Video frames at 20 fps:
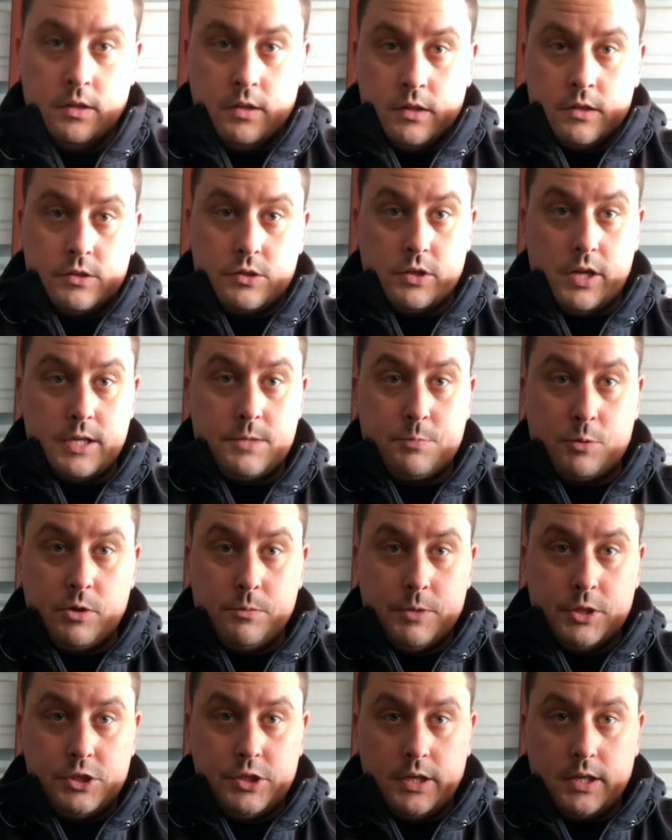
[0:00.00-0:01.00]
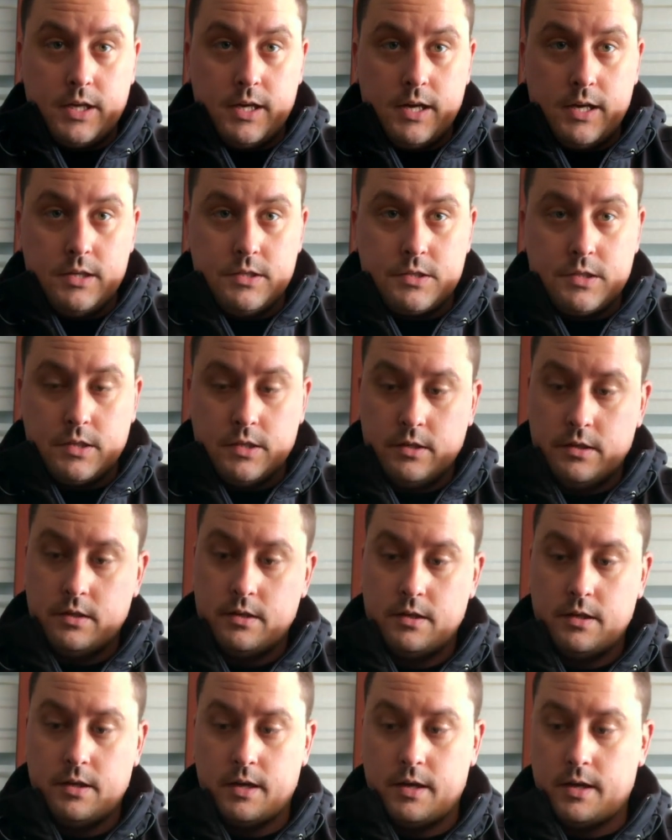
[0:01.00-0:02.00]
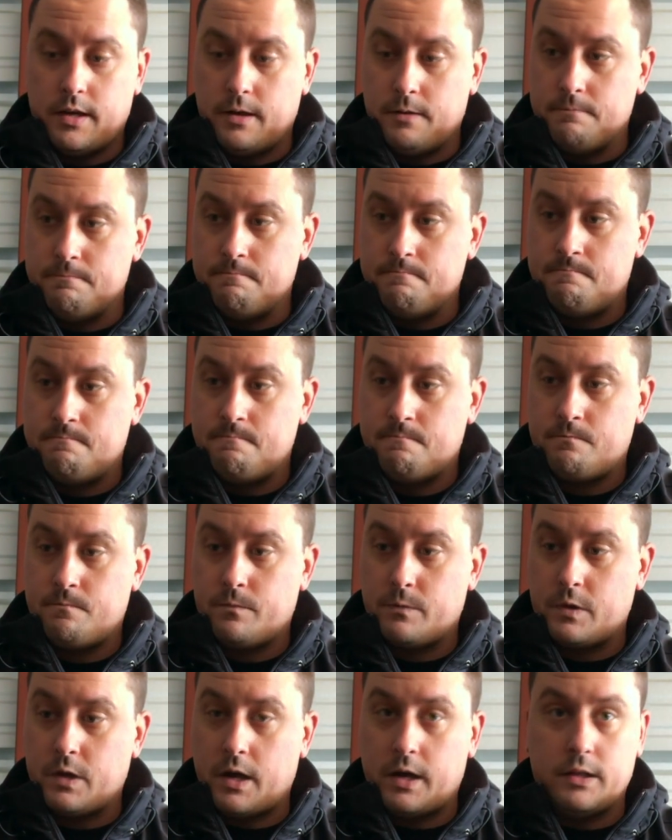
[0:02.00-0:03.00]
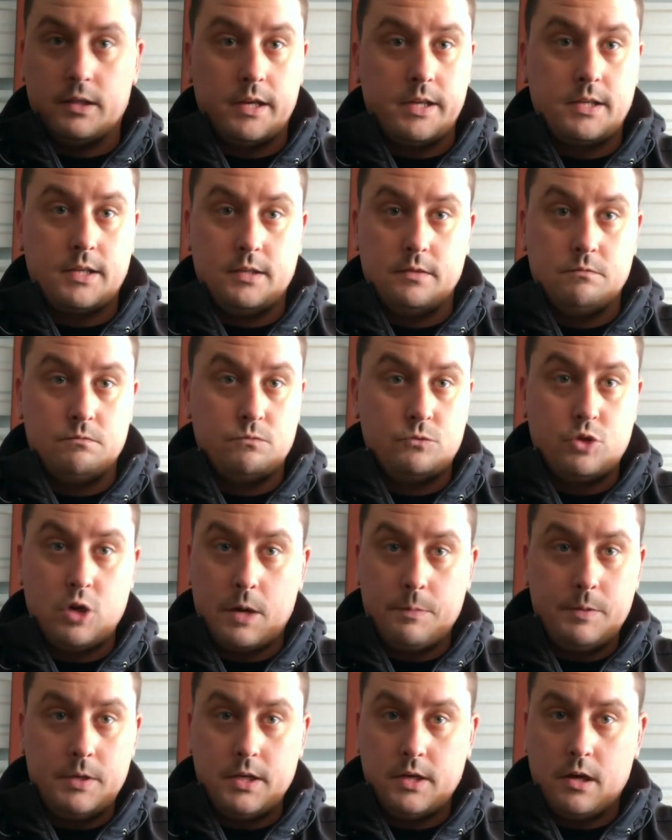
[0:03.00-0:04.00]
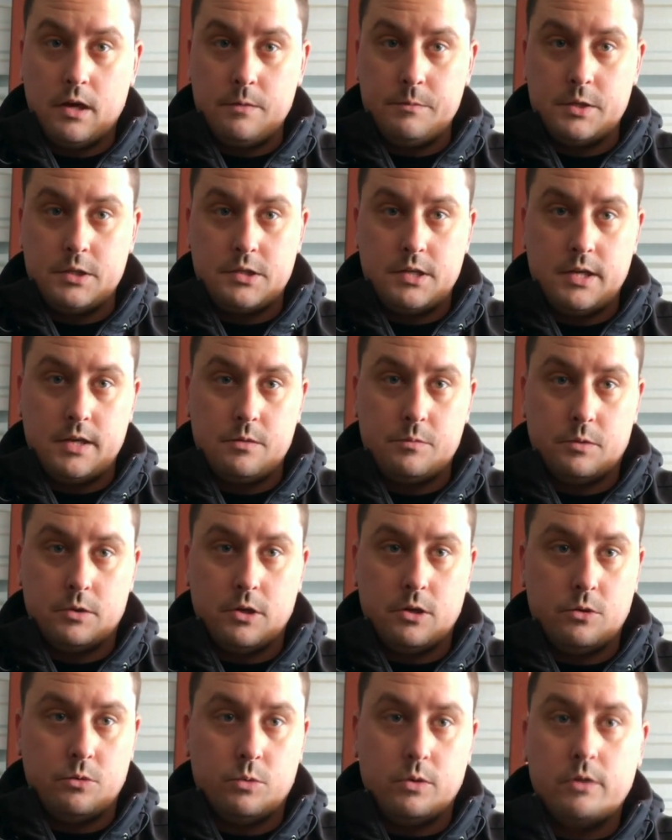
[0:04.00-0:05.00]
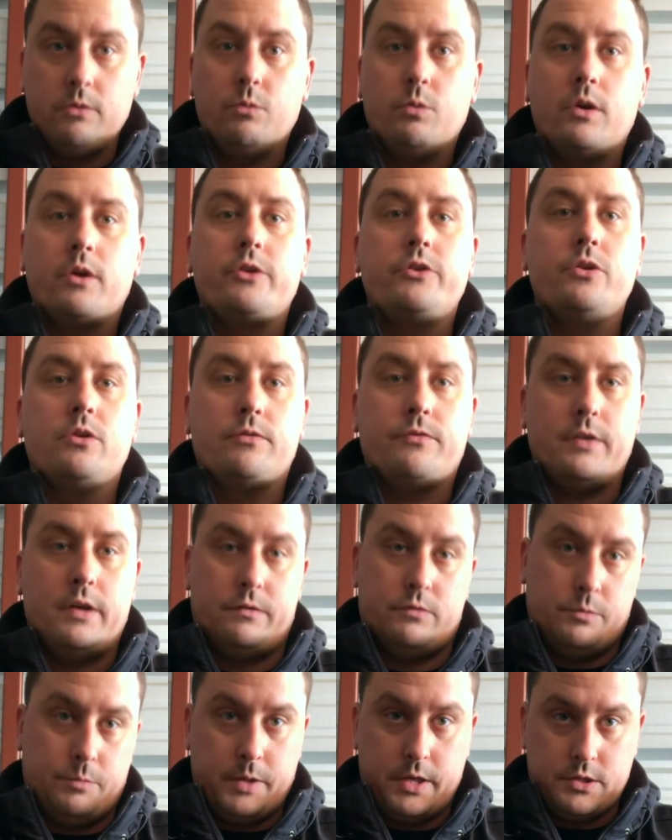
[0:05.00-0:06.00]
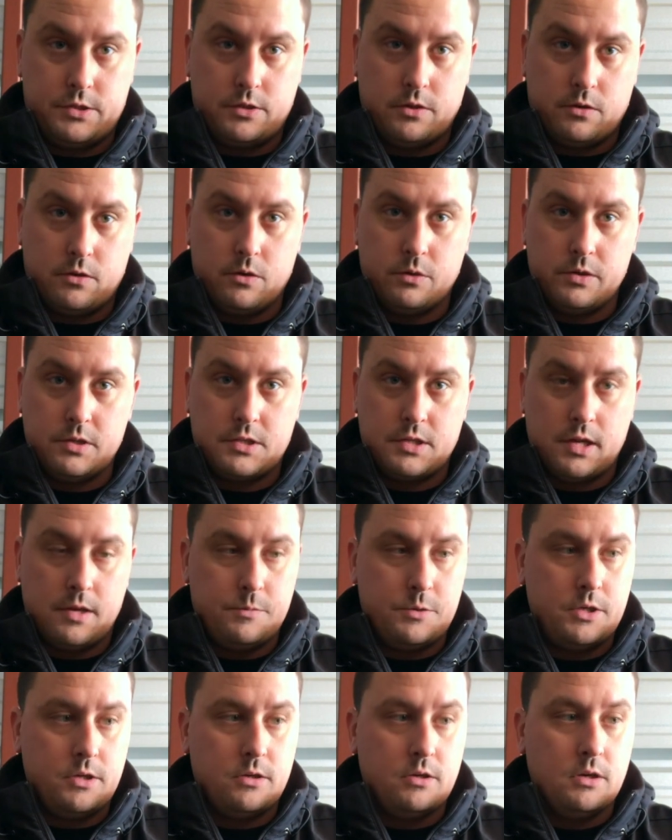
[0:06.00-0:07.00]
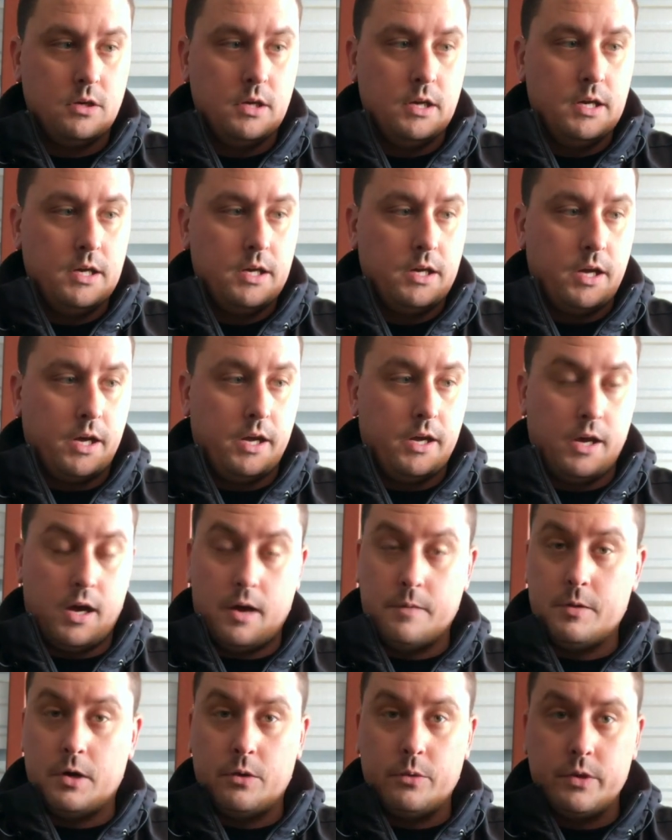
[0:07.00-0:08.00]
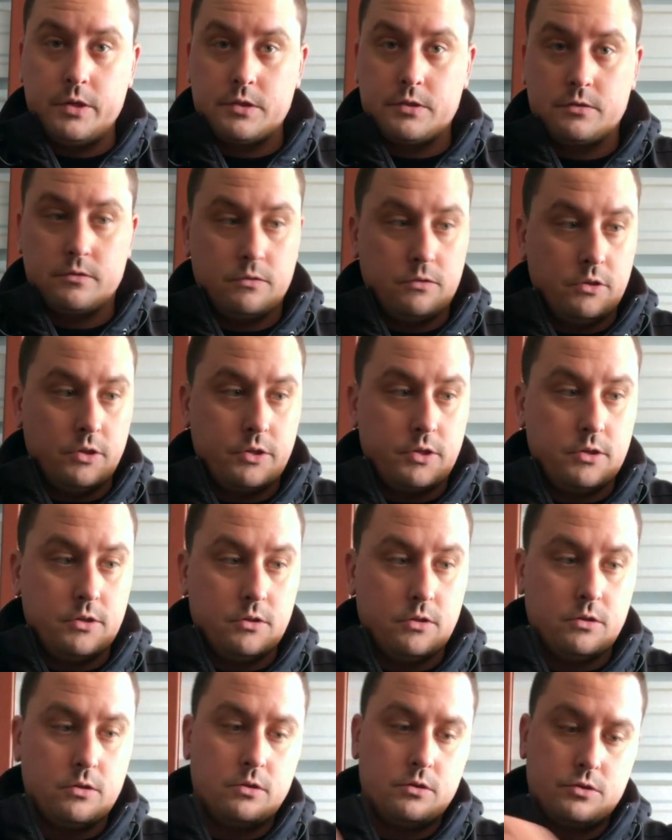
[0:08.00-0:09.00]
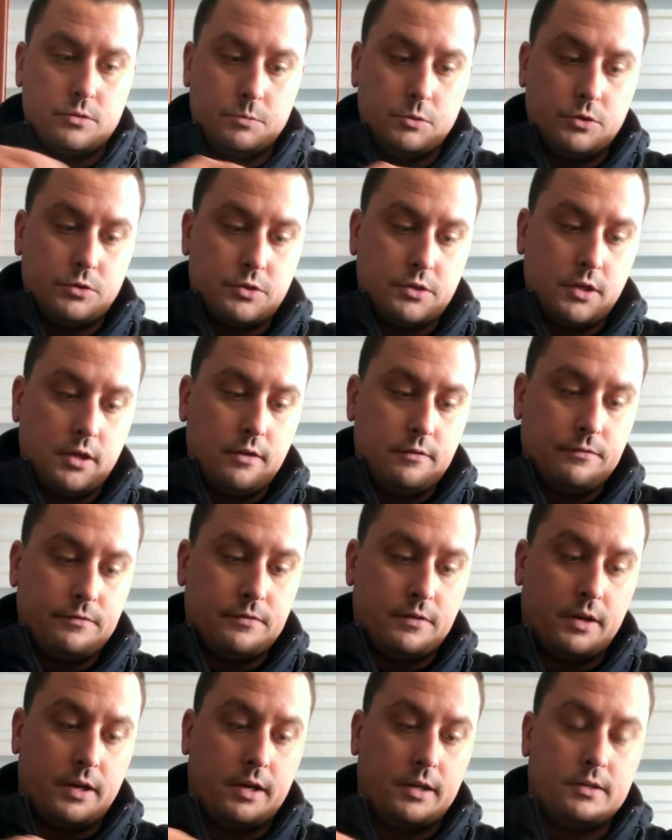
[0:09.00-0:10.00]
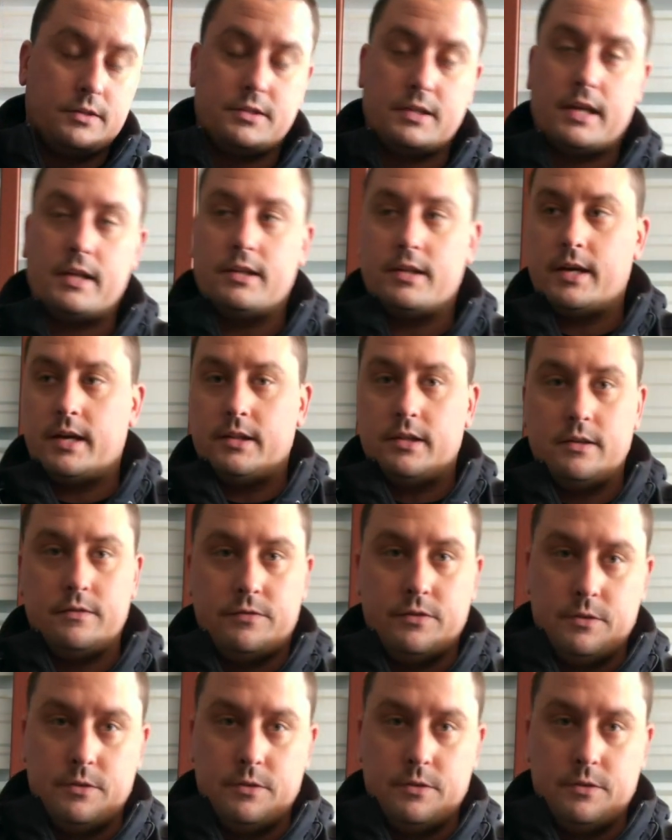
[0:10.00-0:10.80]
So that's pretty much it, guys. Um, I'd like drop any comments down below. What what are your favorite baits to throw this time of year? Uh, I'm always looking to learn some new stuff. Uh, sadly, I live